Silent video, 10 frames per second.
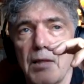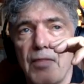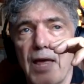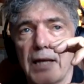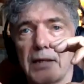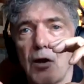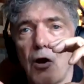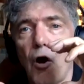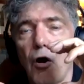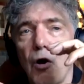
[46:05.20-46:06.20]
that
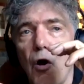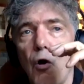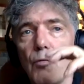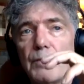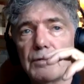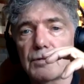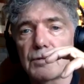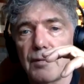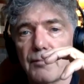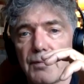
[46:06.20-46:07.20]
hope is
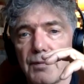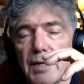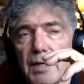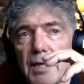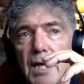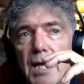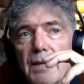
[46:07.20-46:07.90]
something